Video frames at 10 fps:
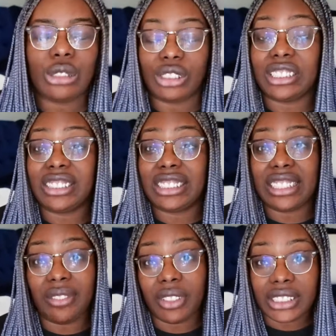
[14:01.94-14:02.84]
you know, jealousy
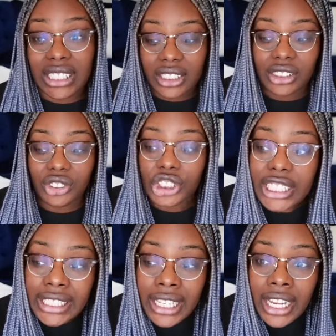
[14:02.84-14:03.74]
and envy is an ugly
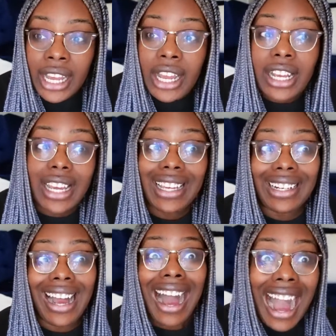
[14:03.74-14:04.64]
trait.
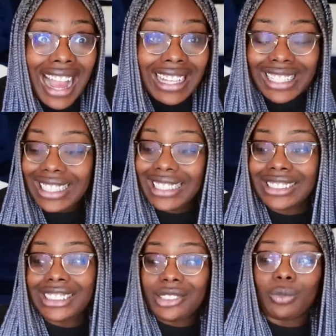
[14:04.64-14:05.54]
And I
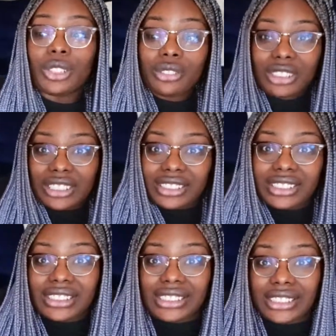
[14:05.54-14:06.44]
consider real
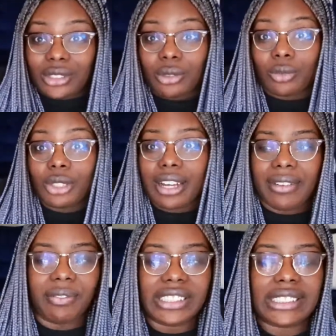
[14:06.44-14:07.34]
jealousy or real
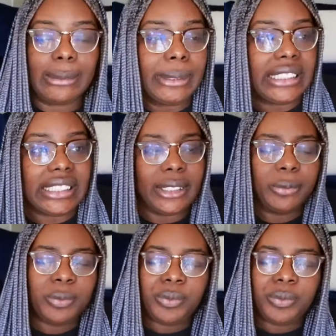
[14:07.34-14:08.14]
envy to be